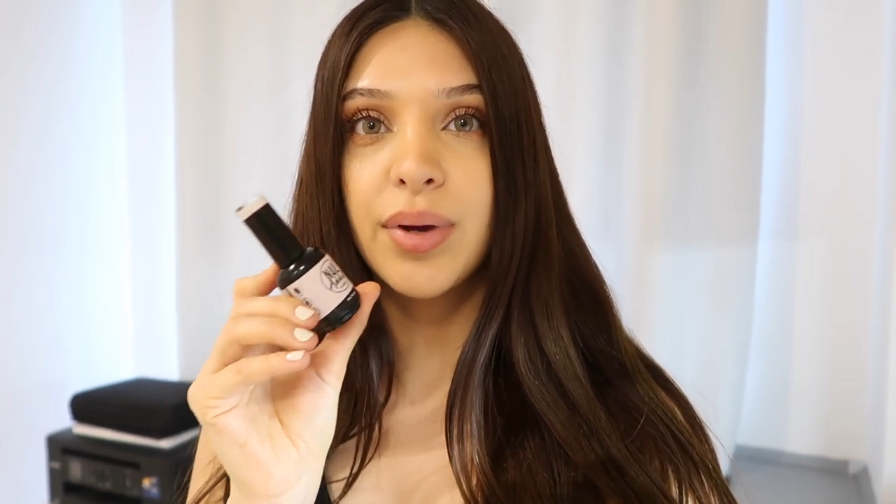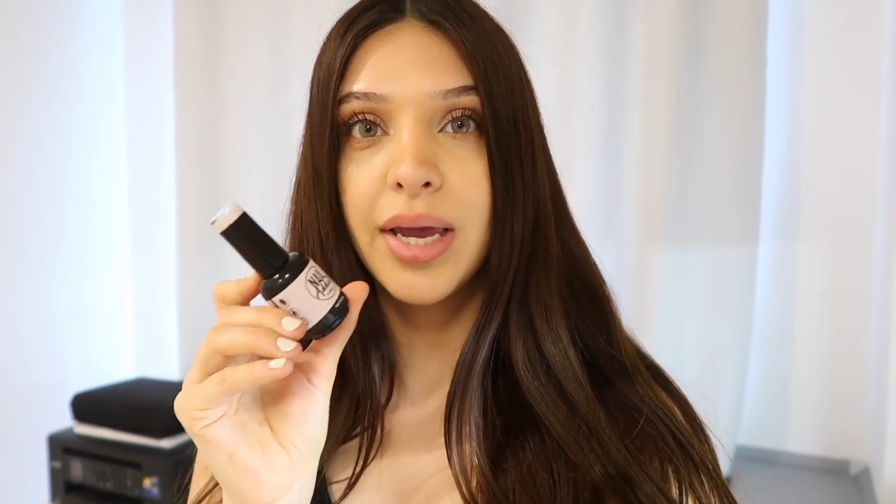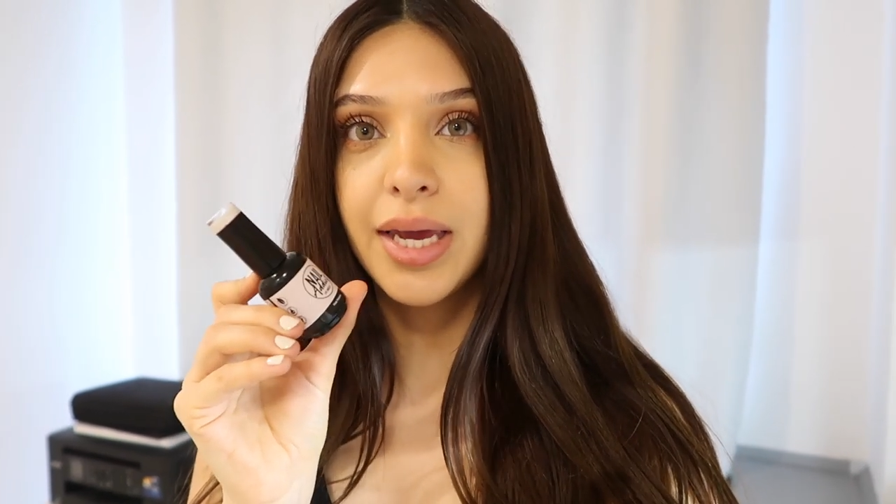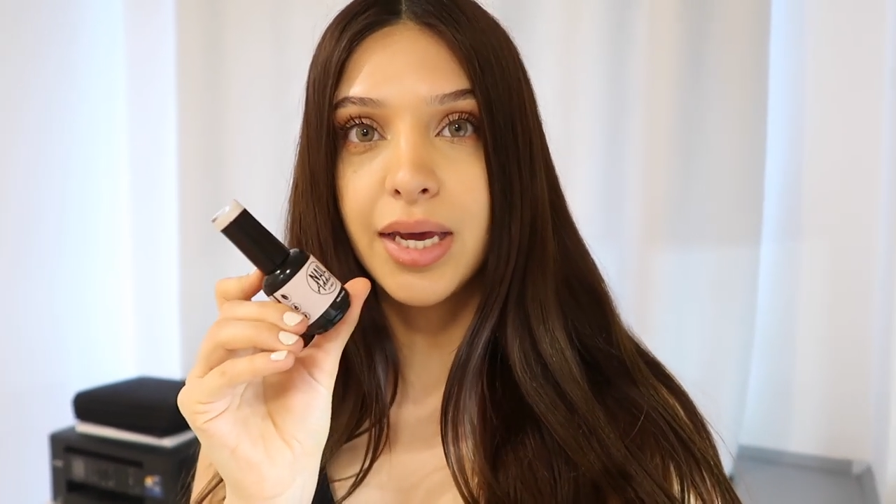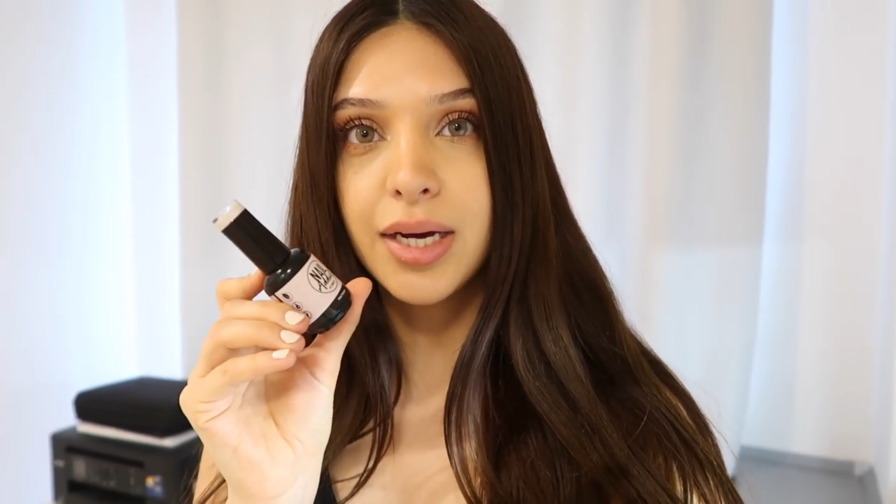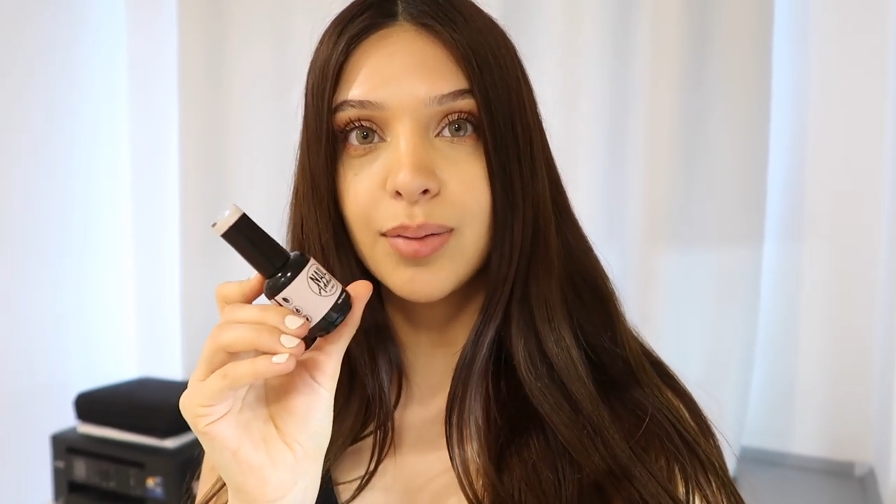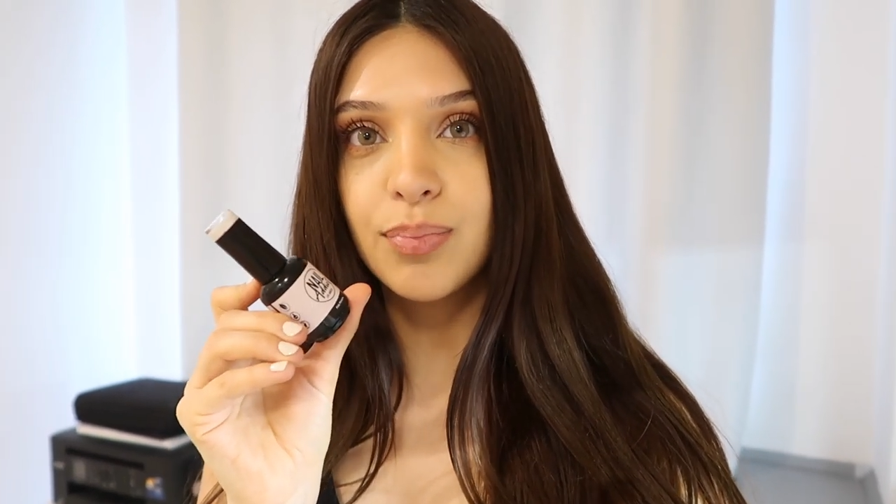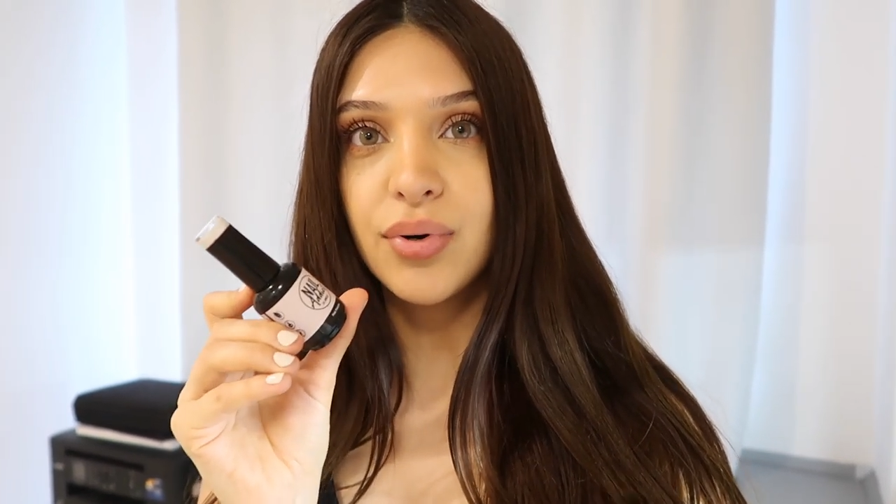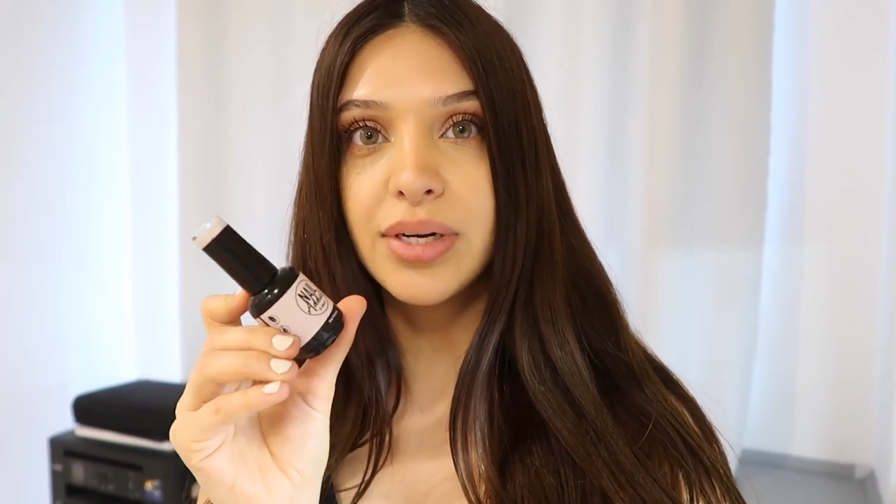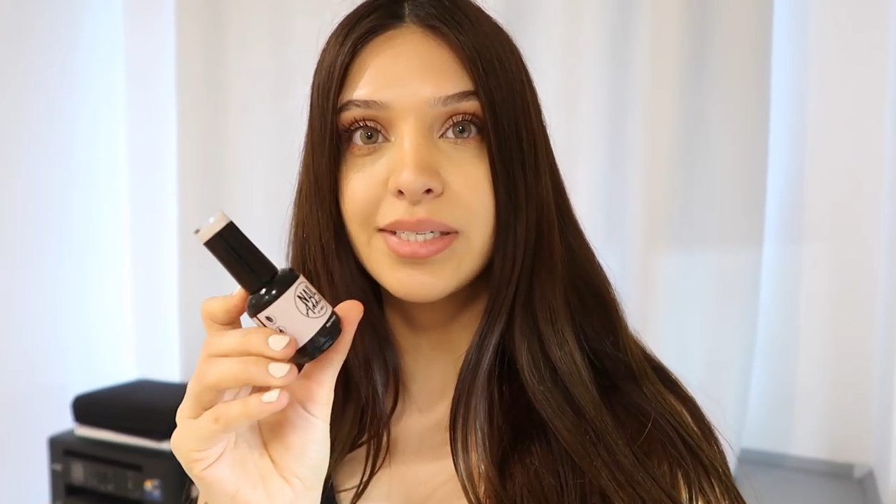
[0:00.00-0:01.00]
Pink
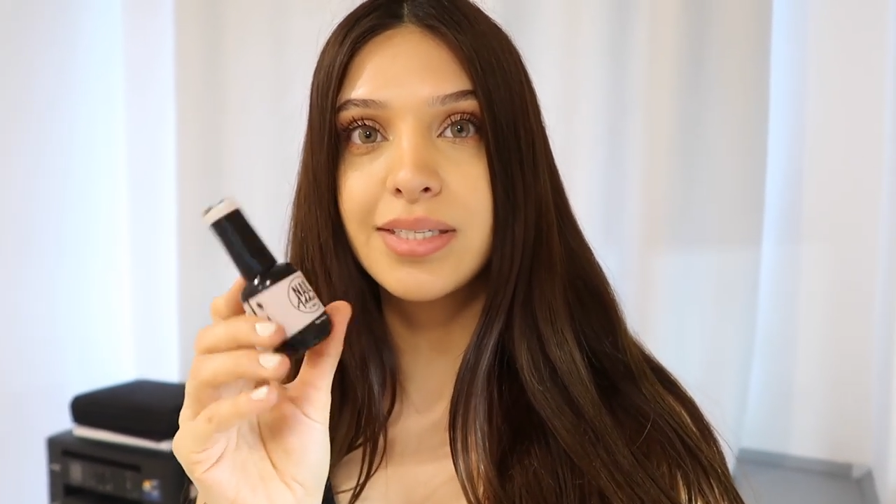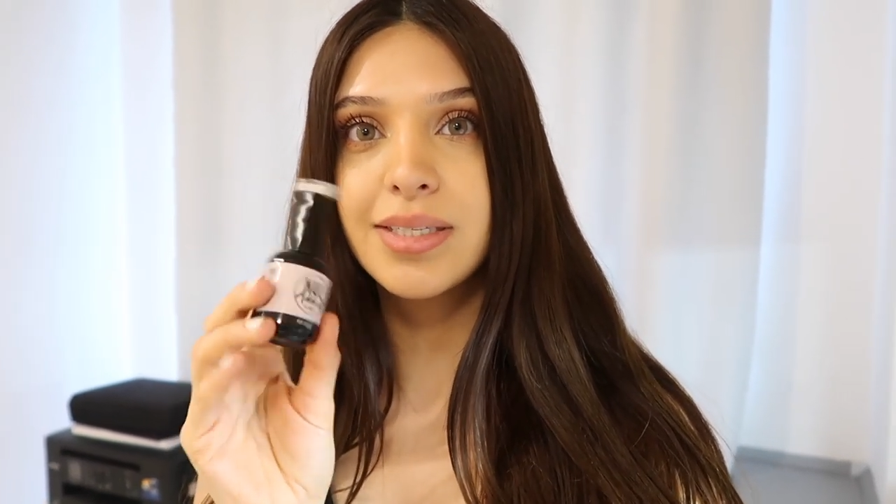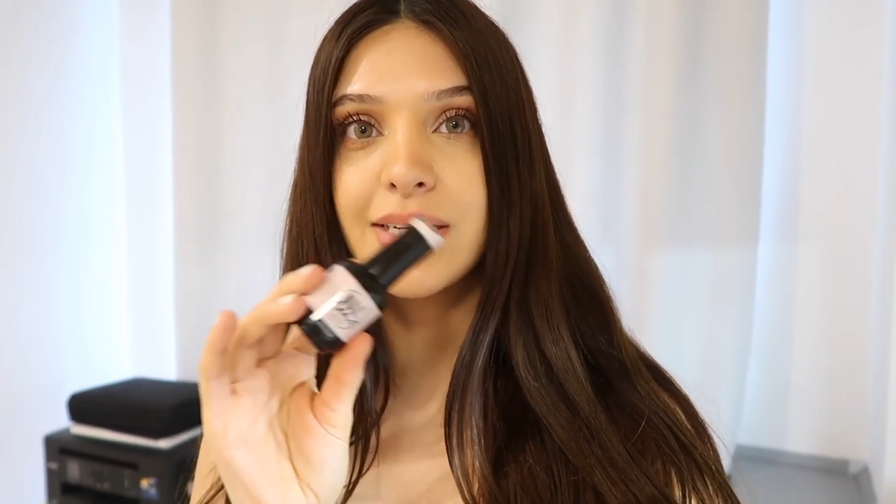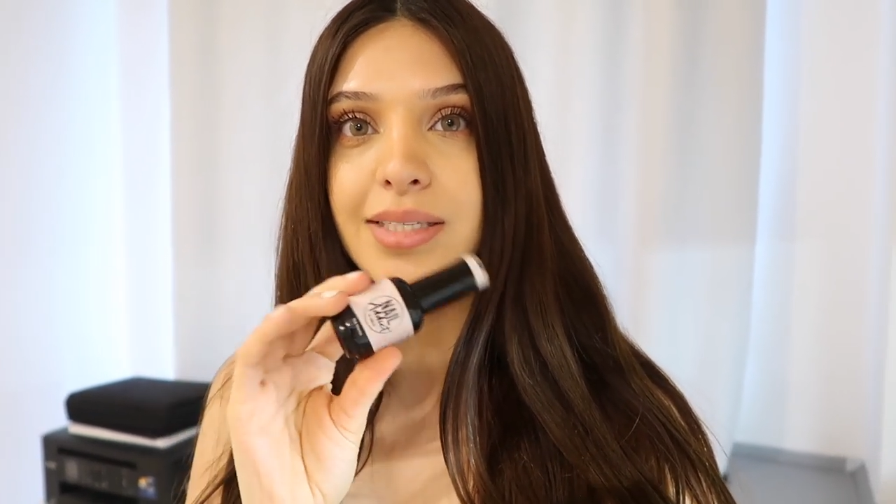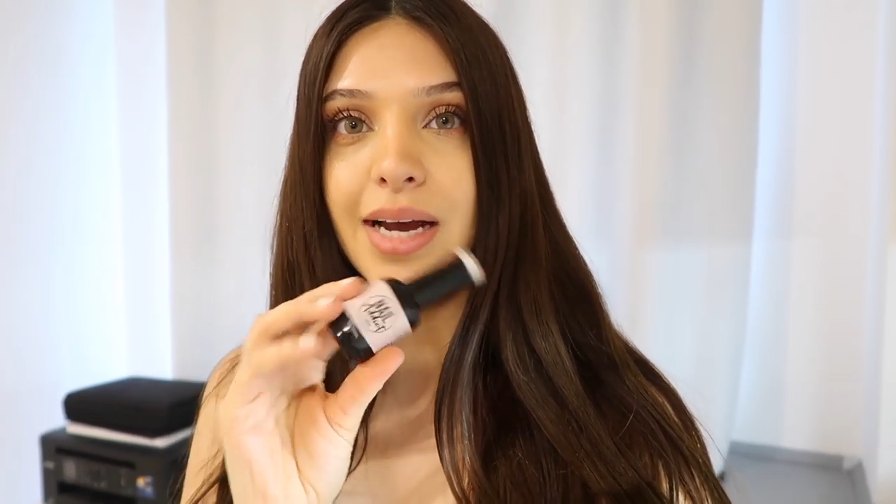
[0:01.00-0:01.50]
Princess.